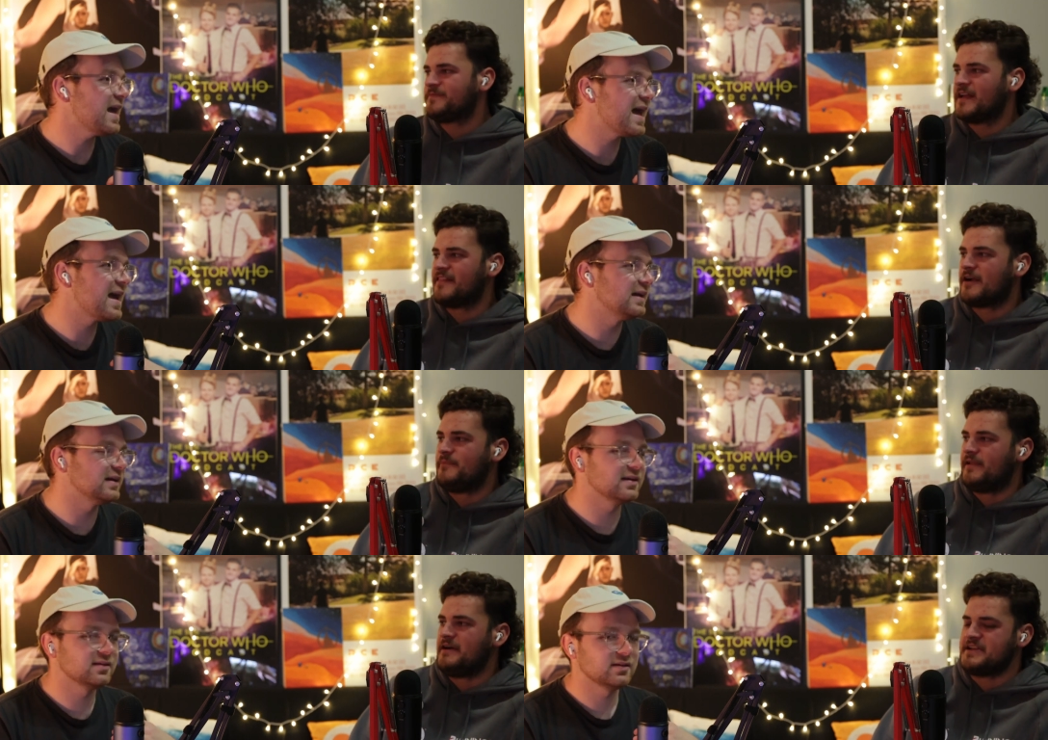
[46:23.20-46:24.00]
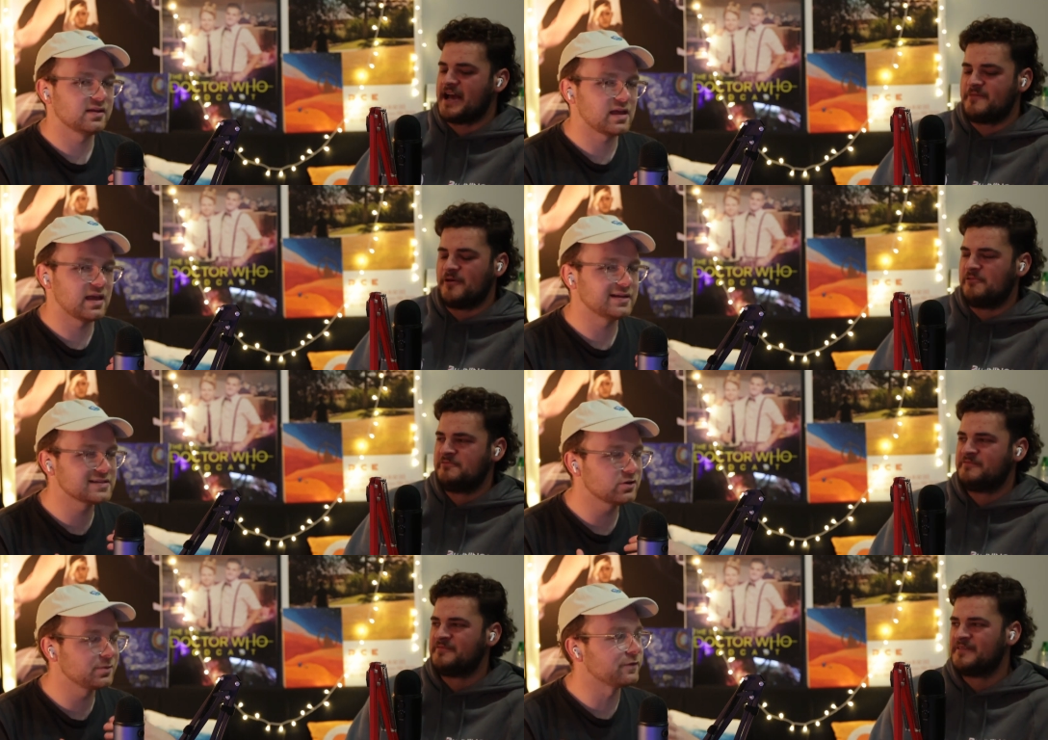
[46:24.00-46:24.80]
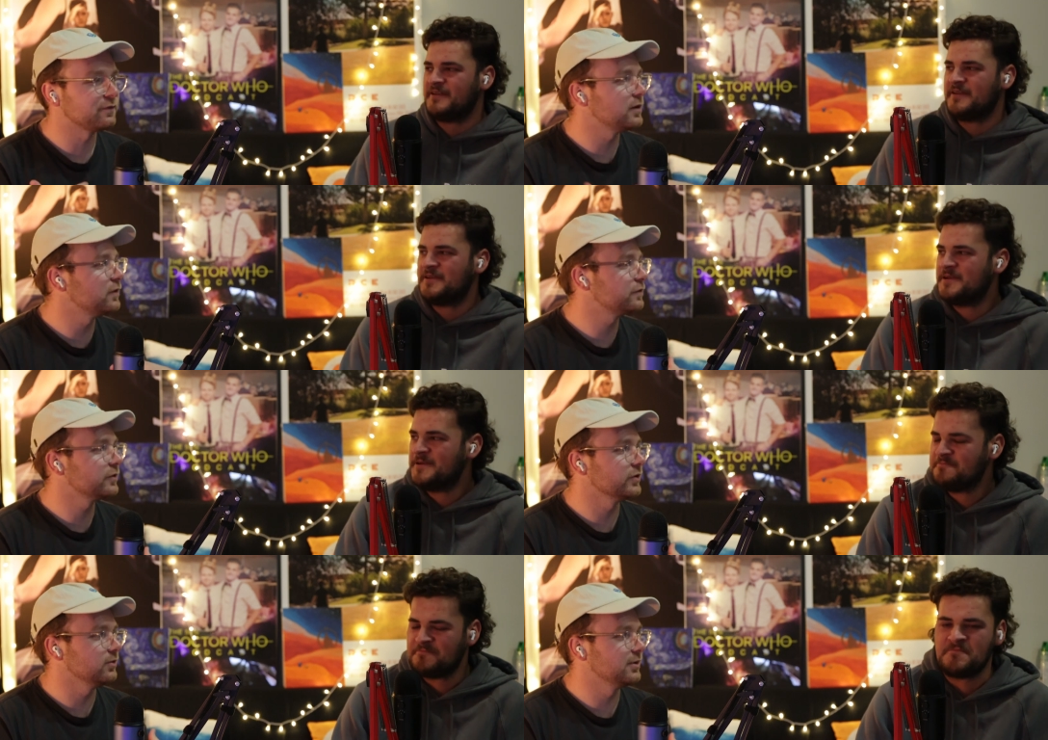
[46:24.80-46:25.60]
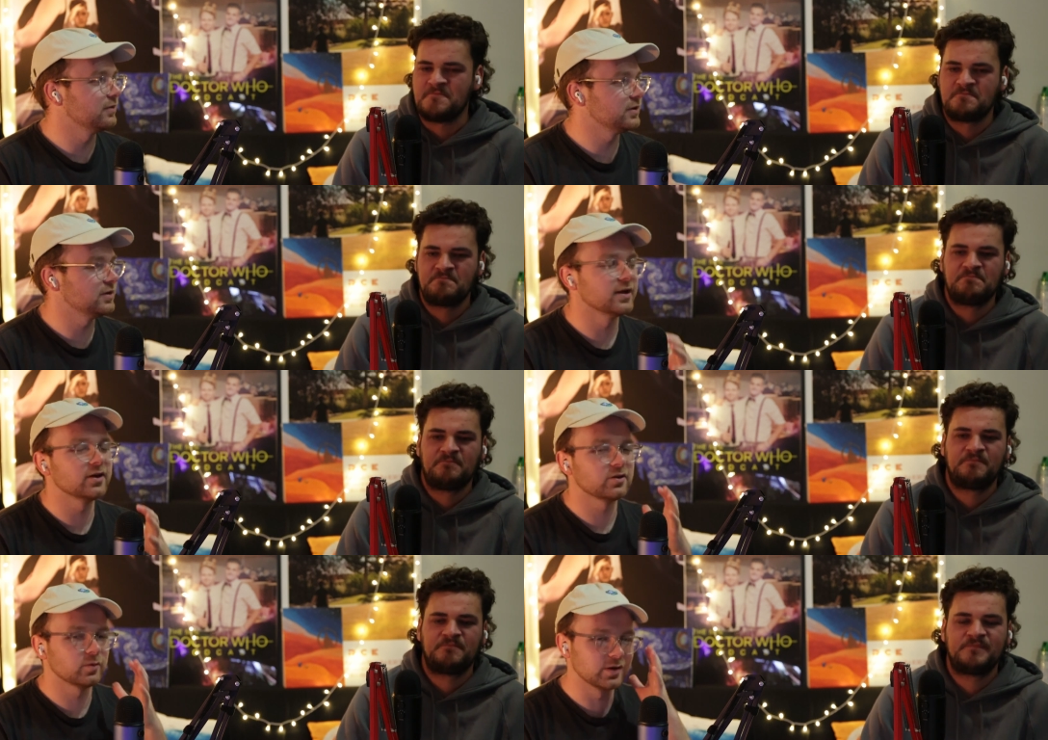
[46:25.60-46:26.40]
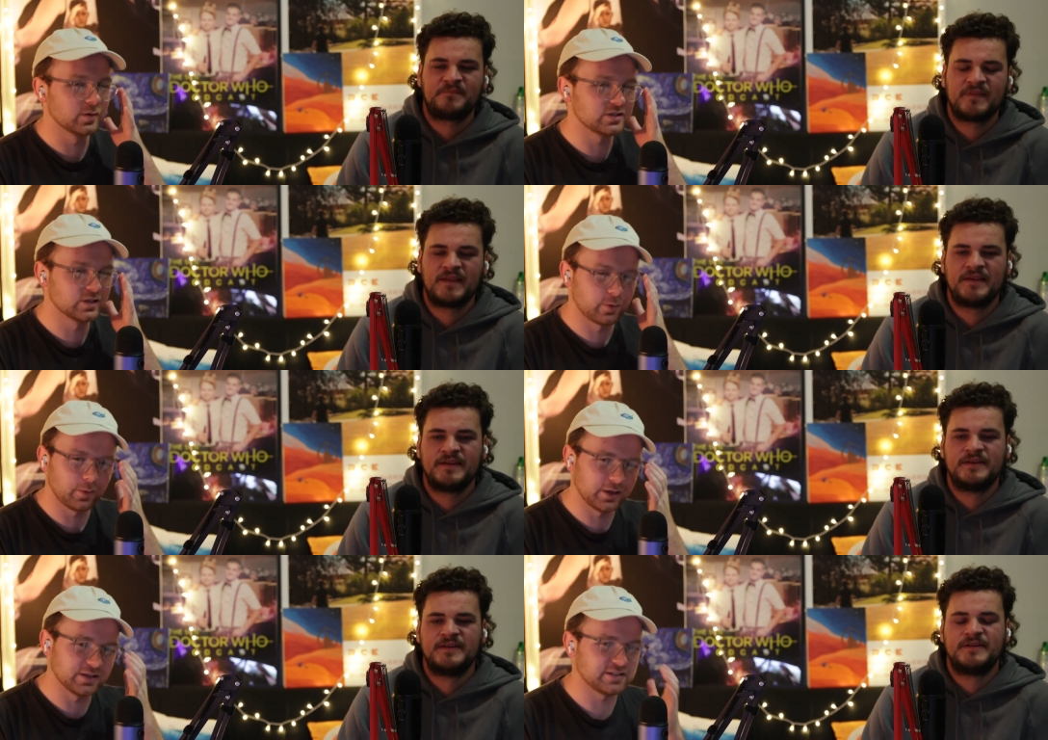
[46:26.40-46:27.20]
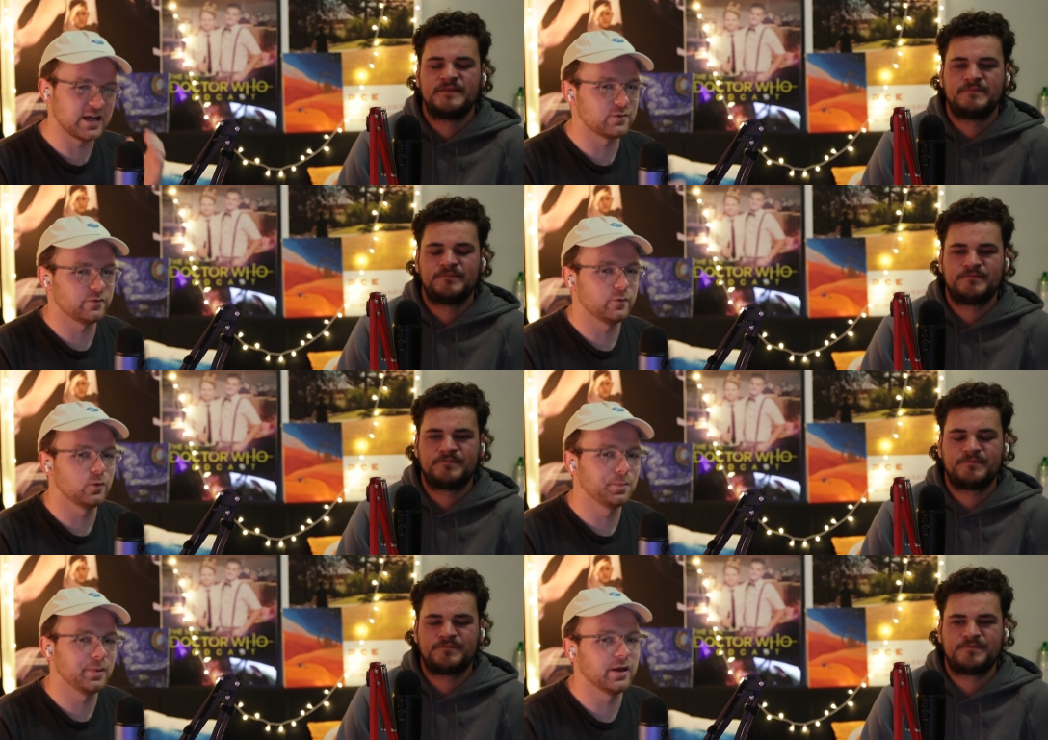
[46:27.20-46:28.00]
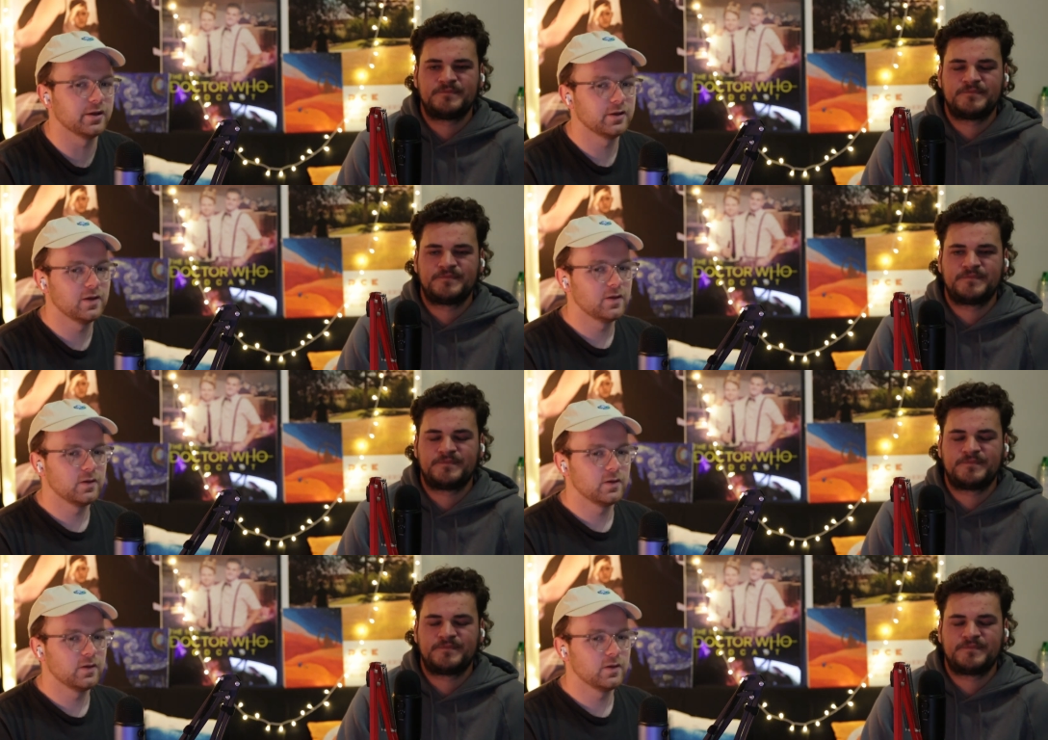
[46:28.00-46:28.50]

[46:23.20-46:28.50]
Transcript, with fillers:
Speaker 1: yeah, it's like a blind animal. It's a little bit of fluff for a little mm. bit of hmm. it, you know, which is probably its downfall. But